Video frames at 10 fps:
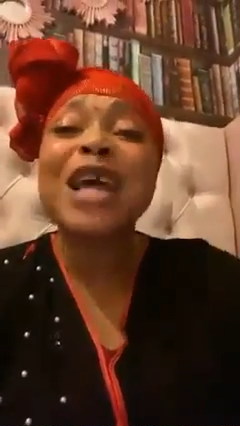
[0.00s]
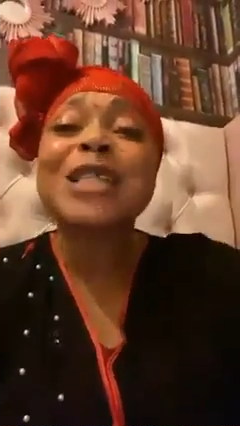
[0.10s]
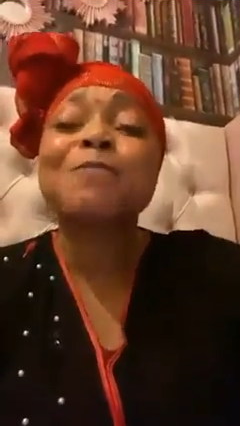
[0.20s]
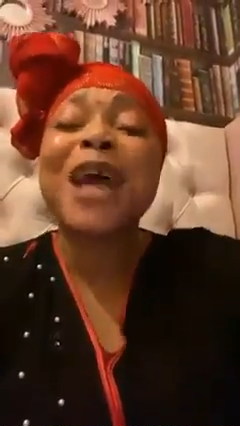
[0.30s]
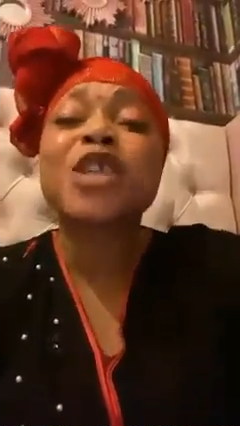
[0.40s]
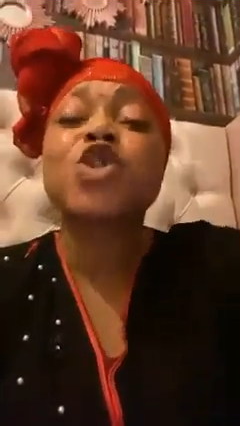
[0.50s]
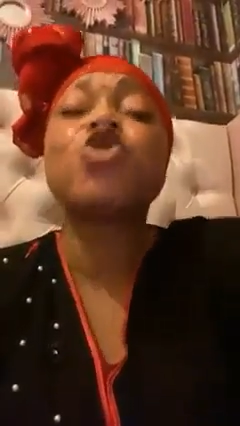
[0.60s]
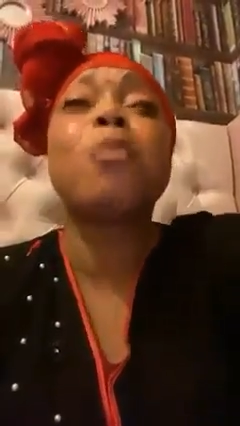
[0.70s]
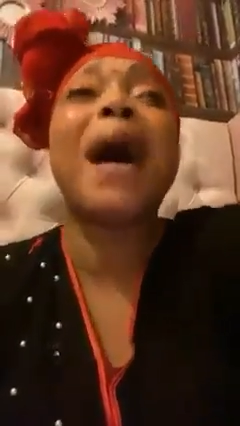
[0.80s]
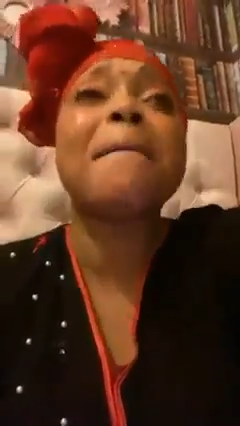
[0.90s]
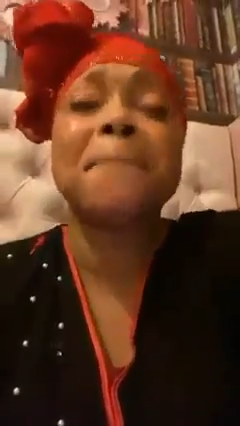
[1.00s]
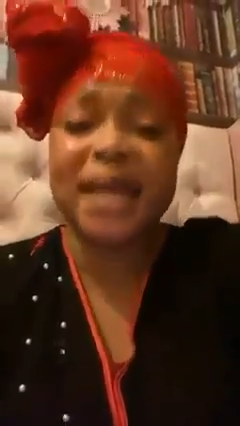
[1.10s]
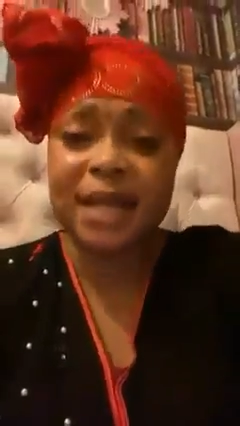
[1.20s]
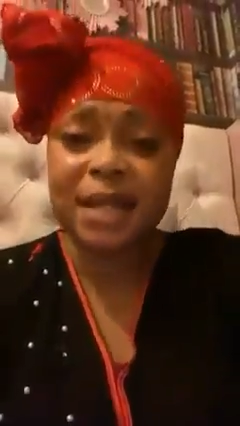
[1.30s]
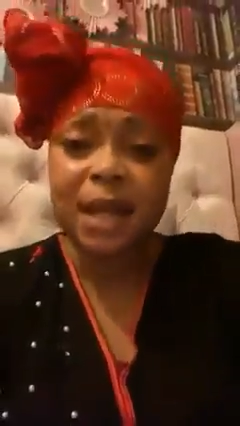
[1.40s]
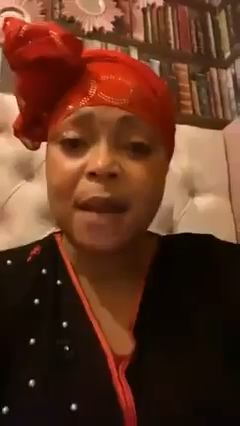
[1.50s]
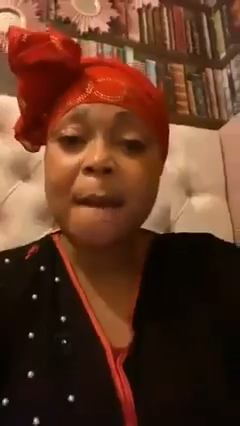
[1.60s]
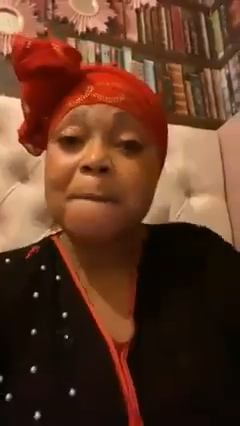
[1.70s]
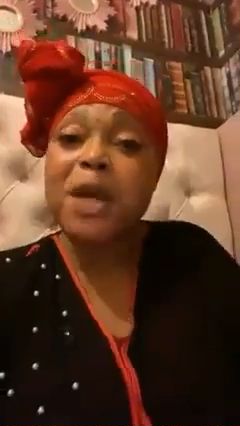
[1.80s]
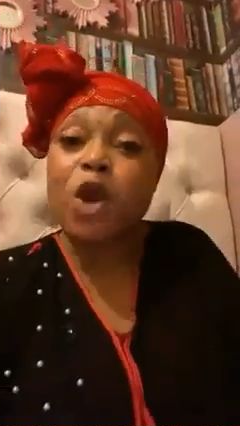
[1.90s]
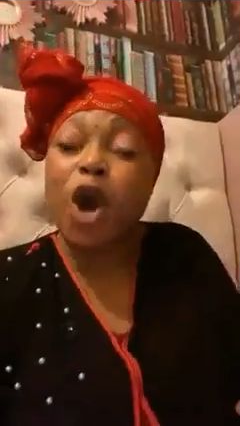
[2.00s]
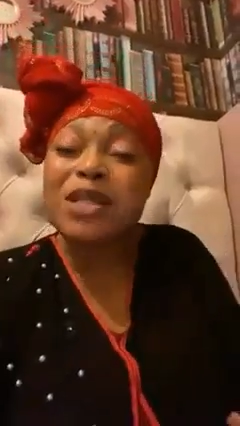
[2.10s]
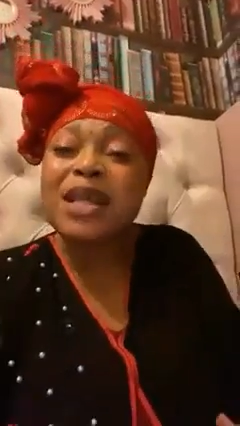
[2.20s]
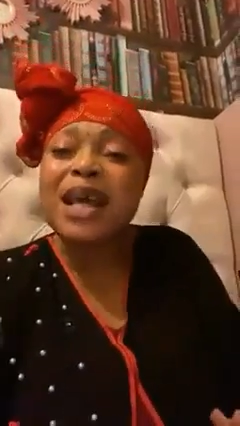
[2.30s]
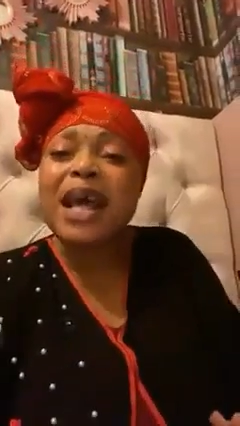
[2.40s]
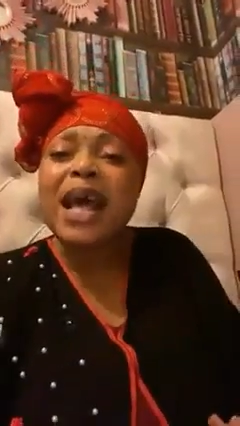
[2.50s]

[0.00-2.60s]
respect human being because